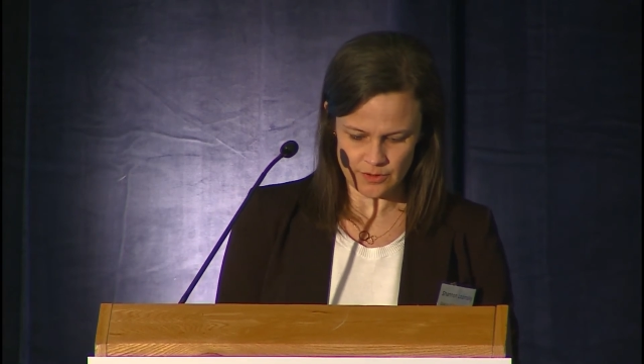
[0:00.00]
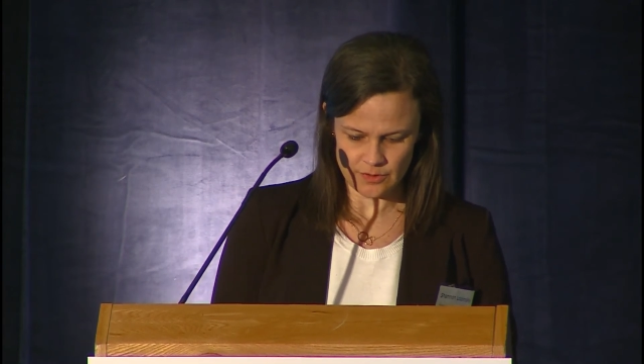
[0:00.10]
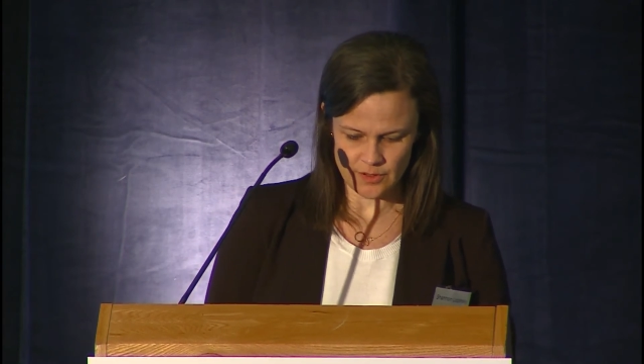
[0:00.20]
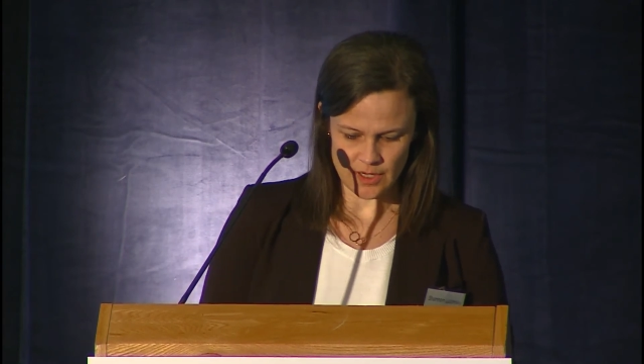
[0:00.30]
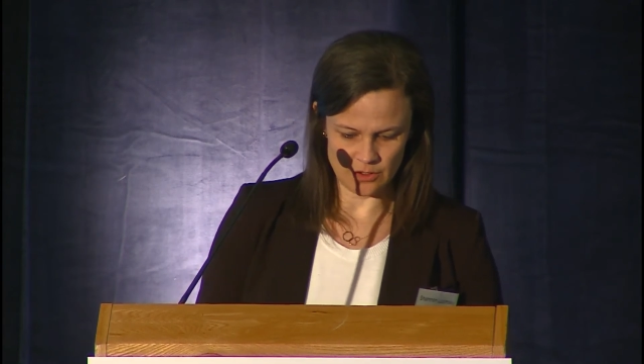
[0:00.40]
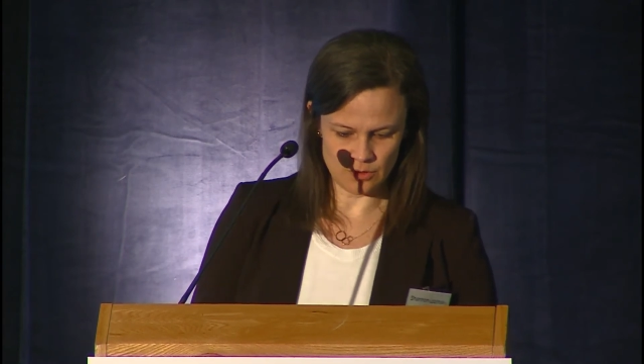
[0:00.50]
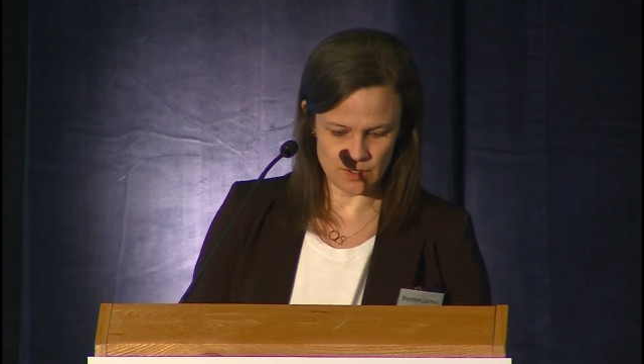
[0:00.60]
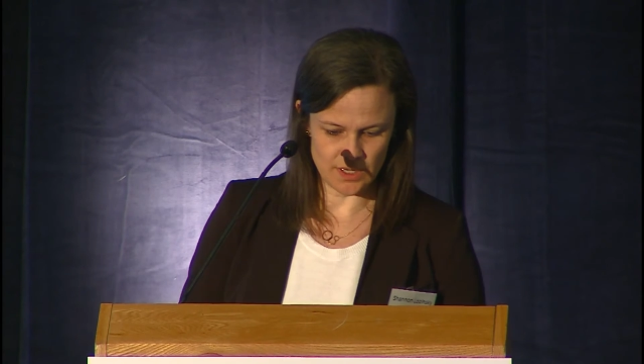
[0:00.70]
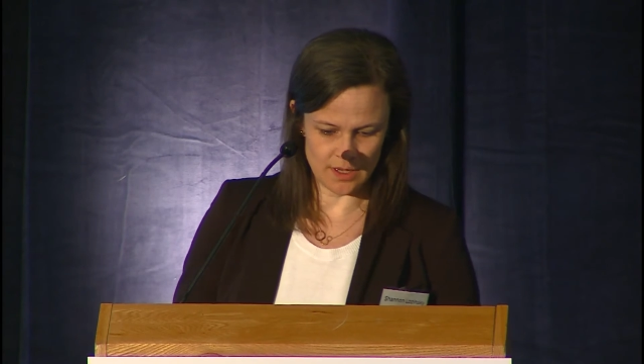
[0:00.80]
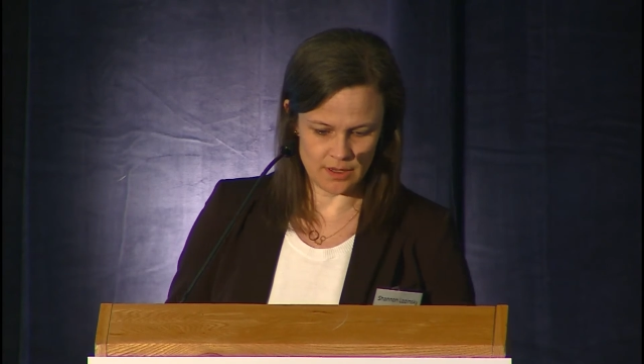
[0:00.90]
that you
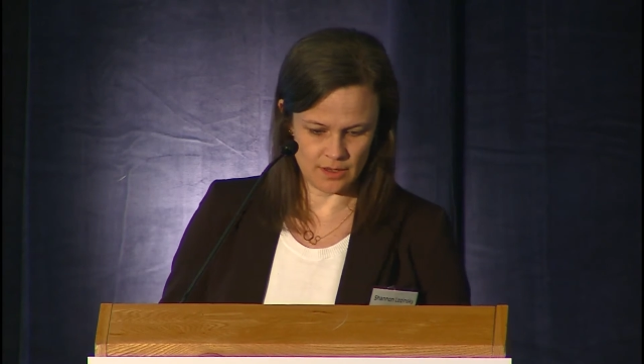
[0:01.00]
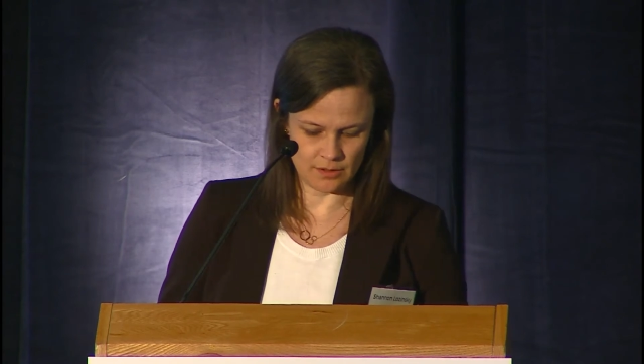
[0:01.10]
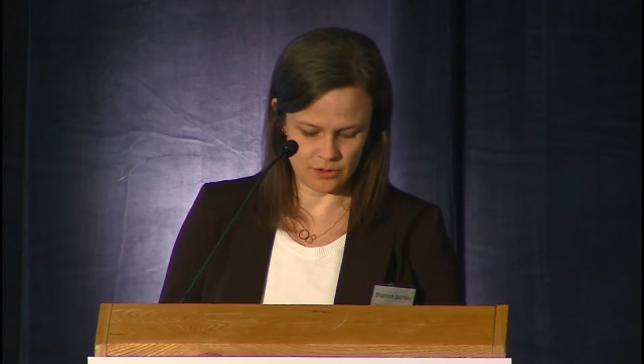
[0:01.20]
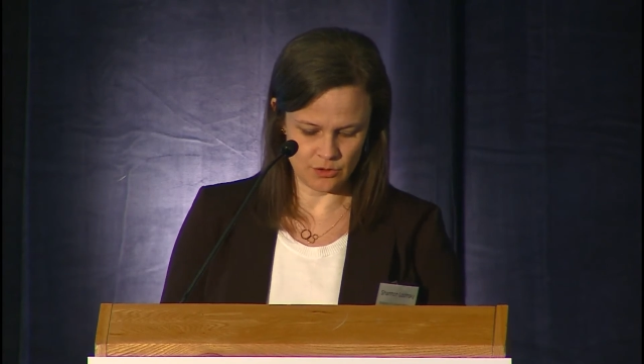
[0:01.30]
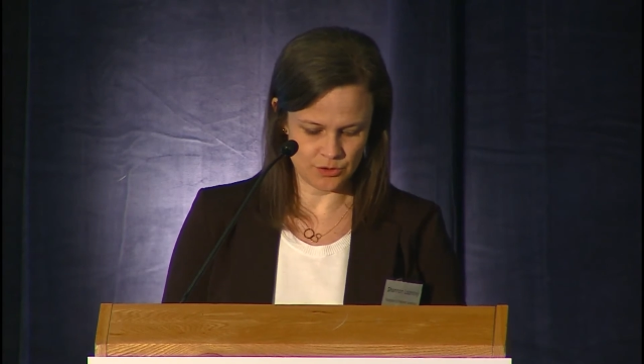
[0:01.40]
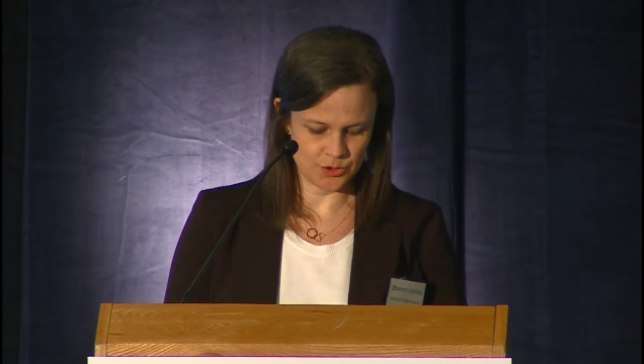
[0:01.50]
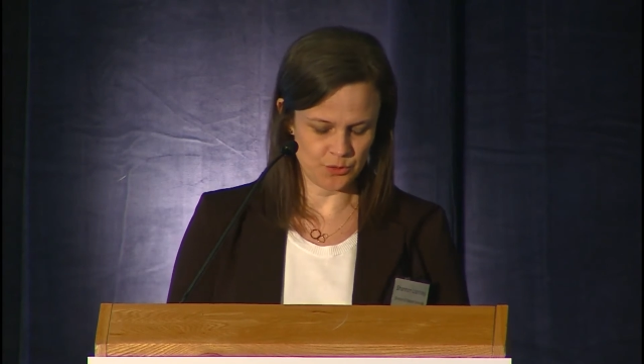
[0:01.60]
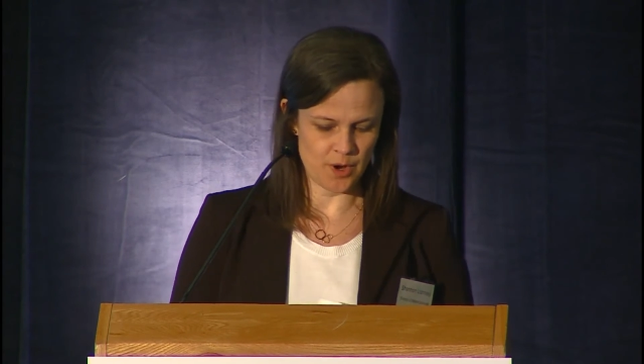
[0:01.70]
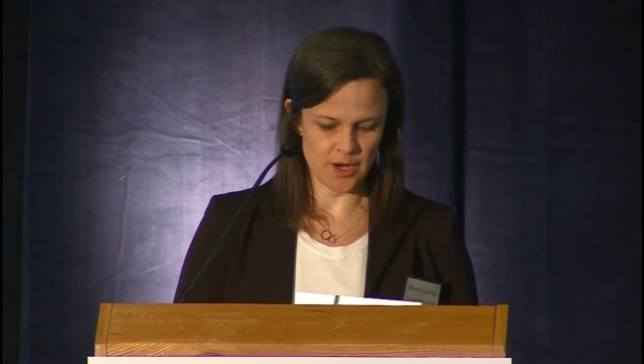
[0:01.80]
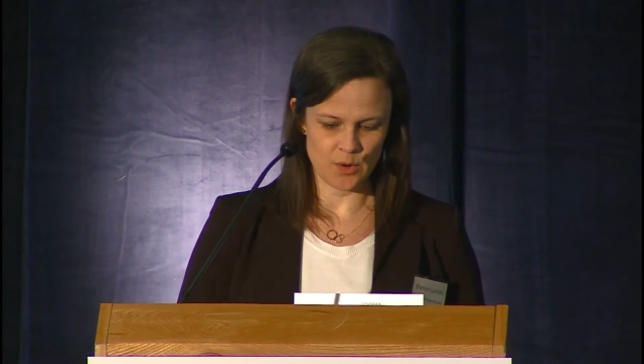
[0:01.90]
can use
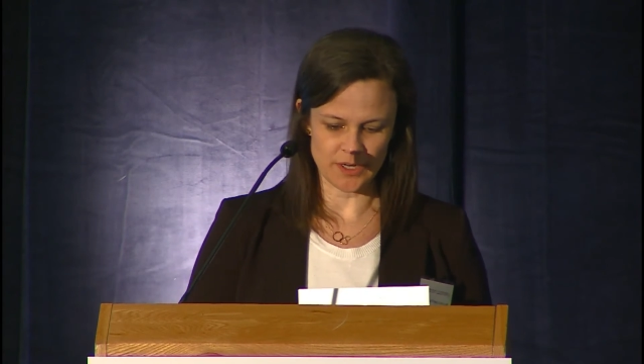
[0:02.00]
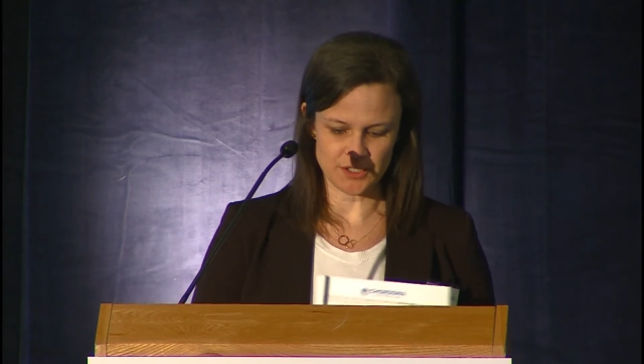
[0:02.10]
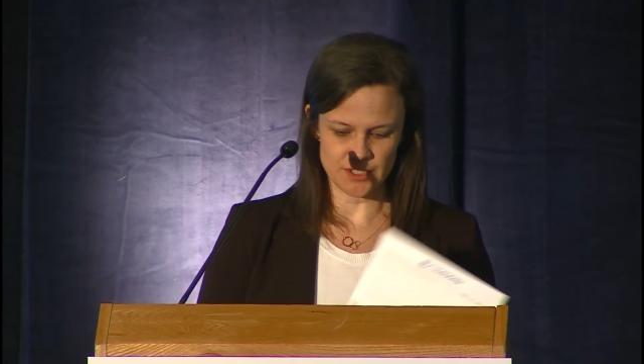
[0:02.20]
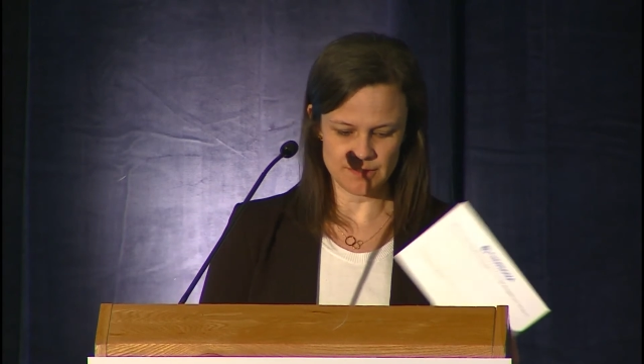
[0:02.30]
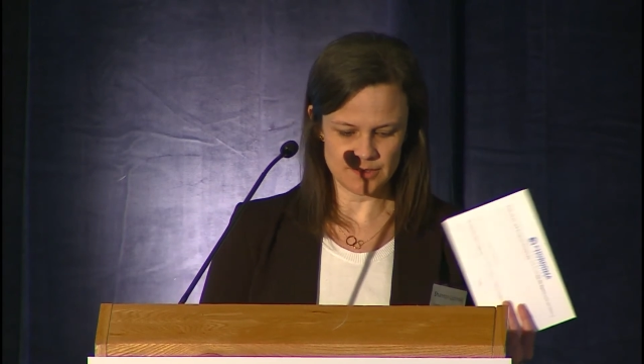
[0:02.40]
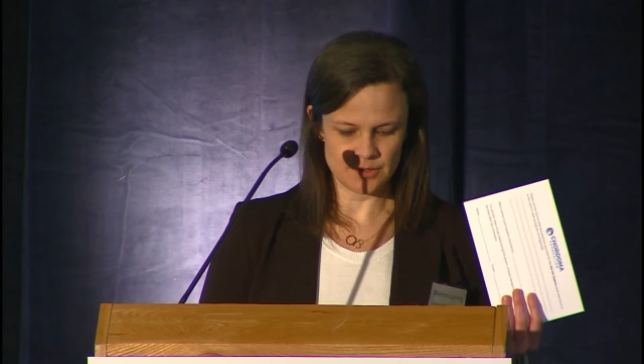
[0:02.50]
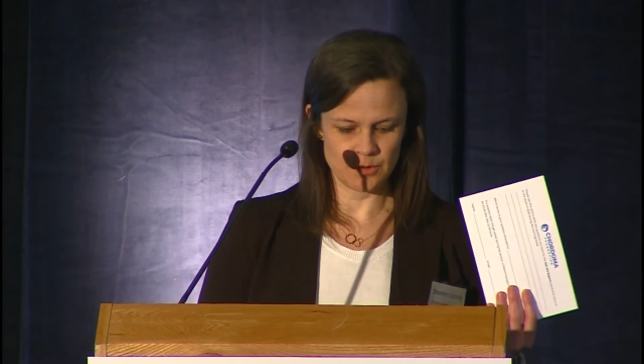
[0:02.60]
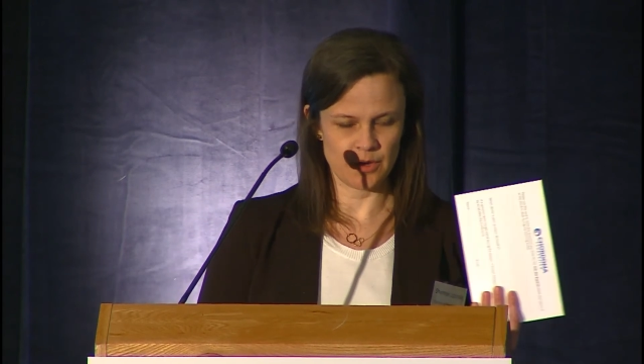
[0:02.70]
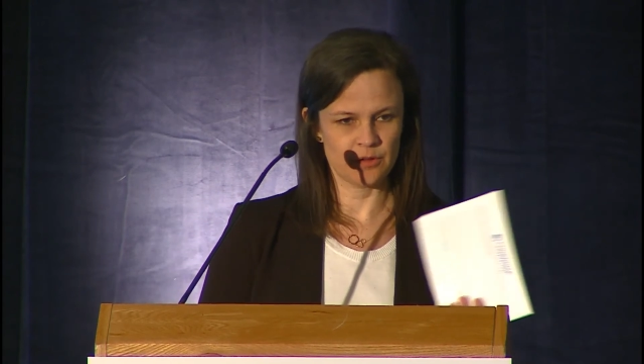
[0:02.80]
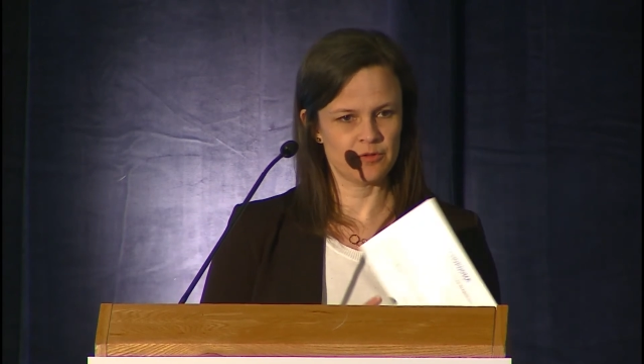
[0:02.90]
to write questions
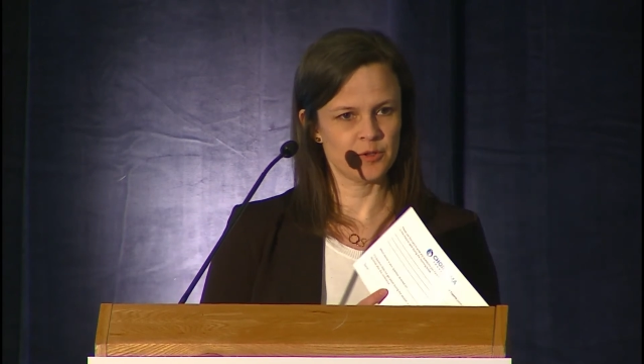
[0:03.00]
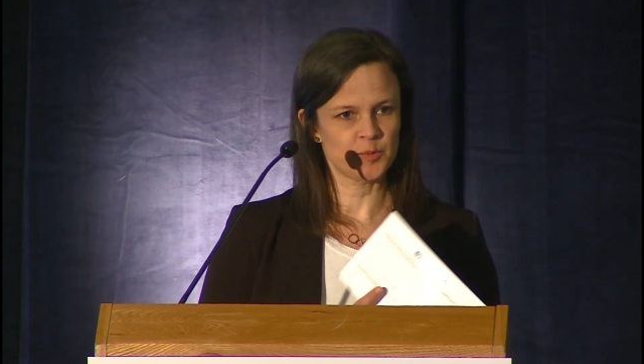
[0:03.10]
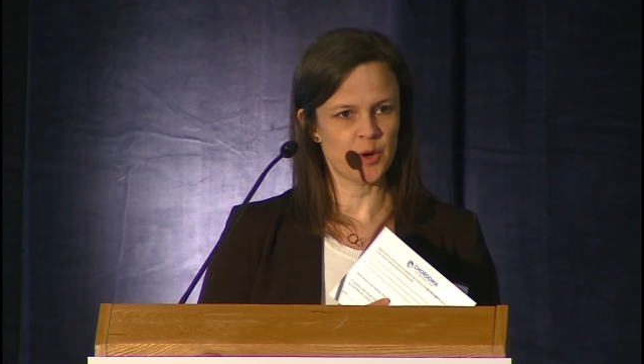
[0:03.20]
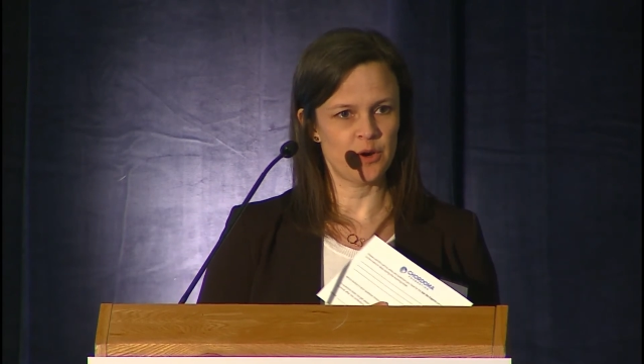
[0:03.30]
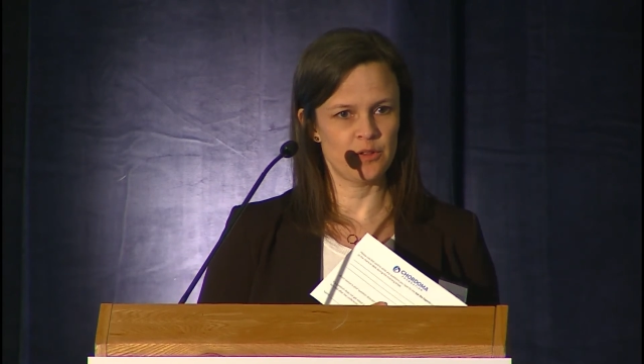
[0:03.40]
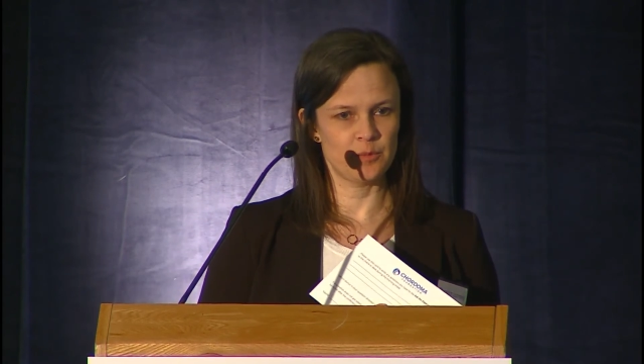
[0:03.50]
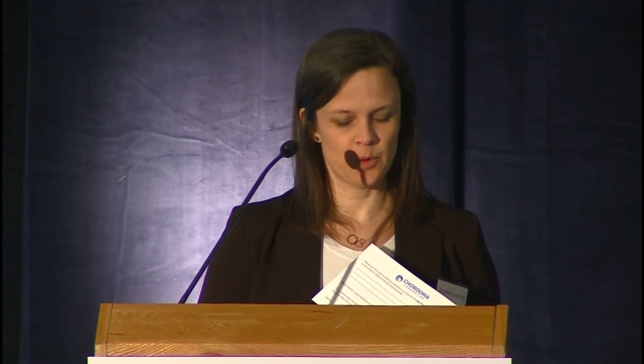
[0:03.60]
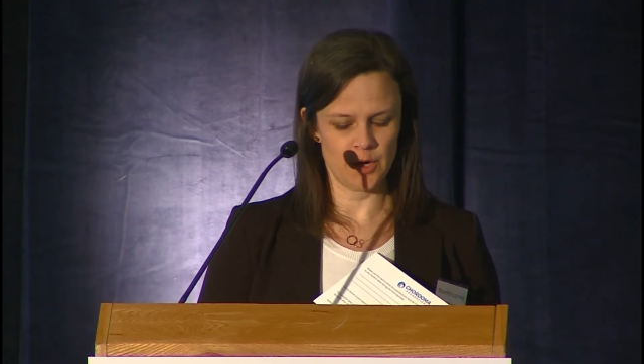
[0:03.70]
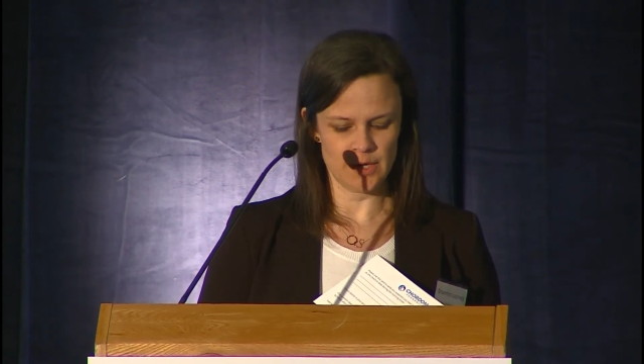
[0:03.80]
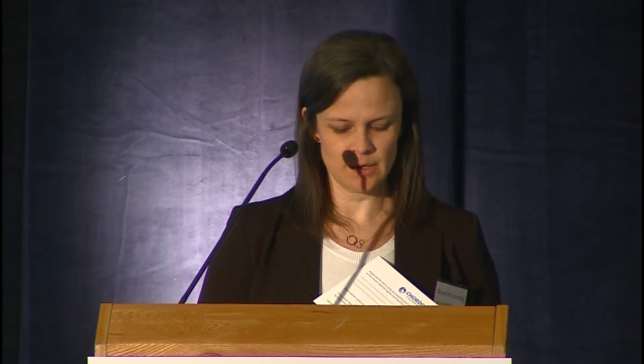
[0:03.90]
throughout the first part of the
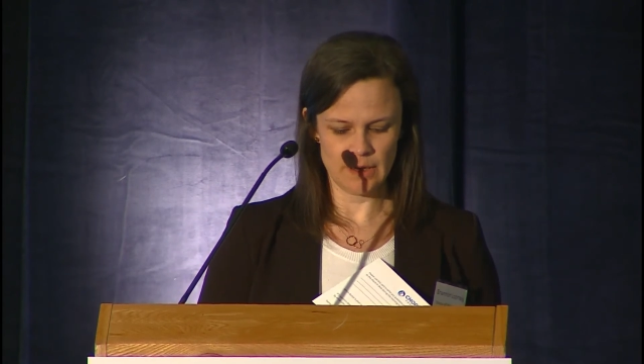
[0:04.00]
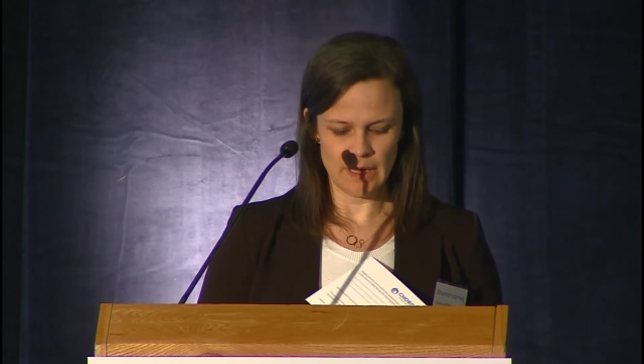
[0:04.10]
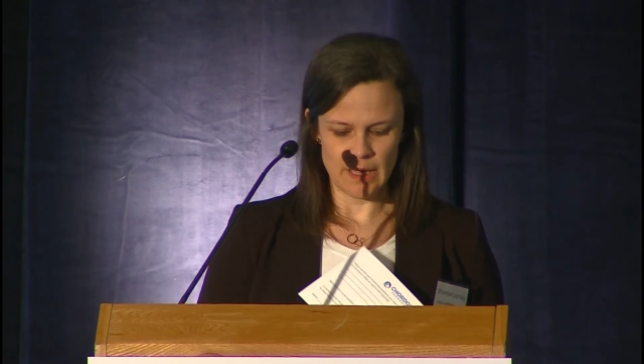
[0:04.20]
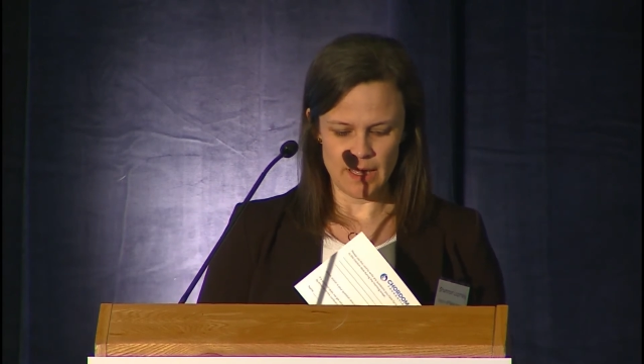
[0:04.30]
morning.